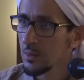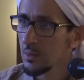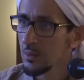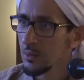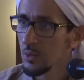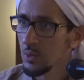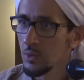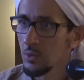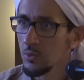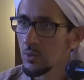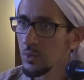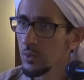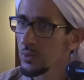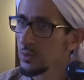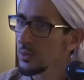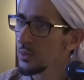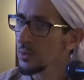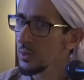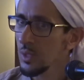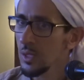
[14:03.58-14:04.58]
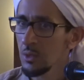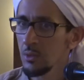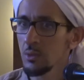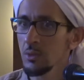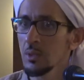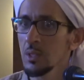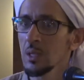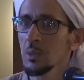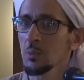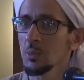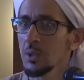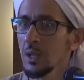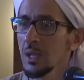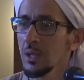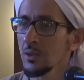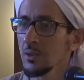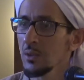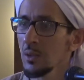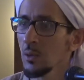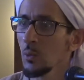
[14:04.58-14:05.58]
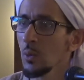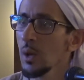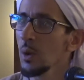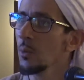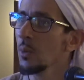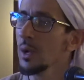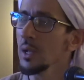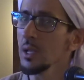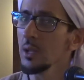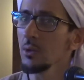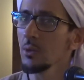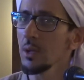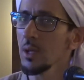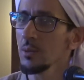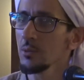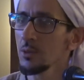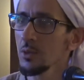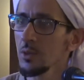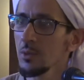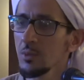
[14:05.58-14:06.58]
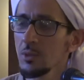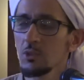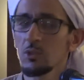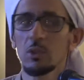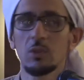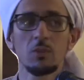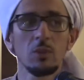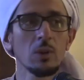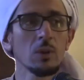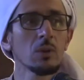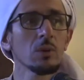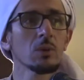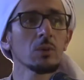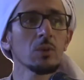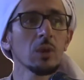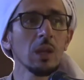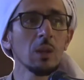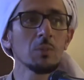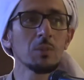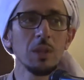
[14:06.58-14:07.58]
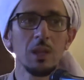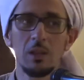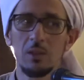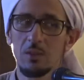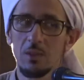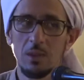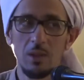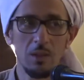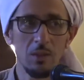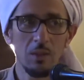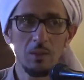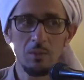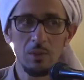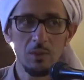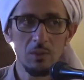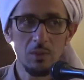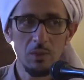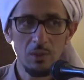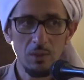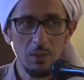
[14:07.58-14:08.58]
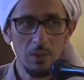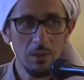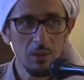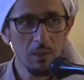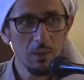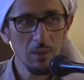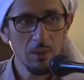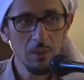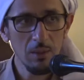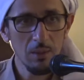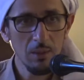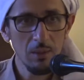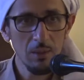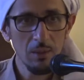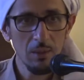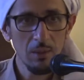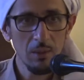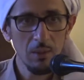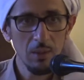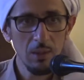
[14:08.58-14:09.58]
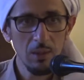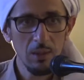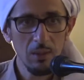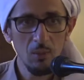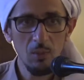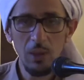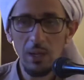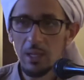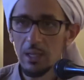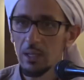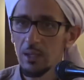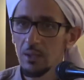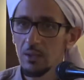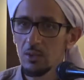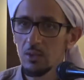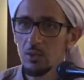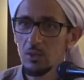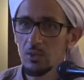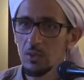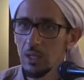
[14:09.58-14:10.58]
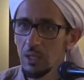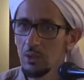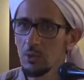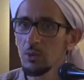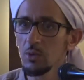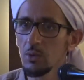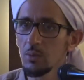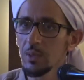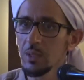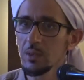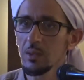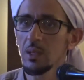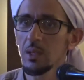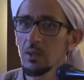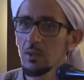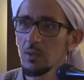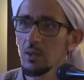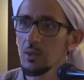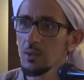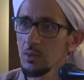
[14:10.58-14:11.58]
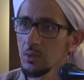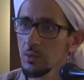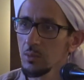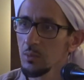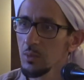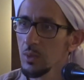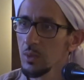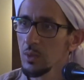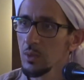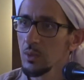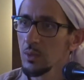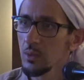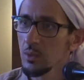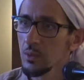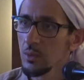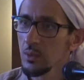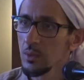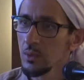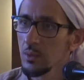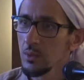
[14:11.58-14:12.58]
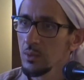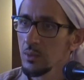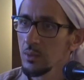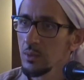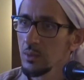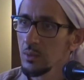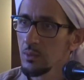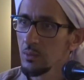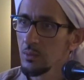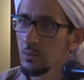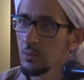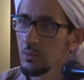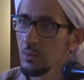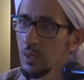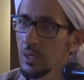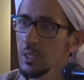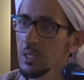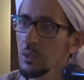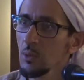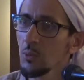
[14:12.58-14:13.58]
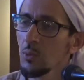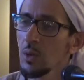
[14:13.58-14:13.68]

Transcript: No phones. You cannot keep texting. Why are you coming to the masjid if you are going to keep texting in the masjid? Why? Stay home and text at home. Why?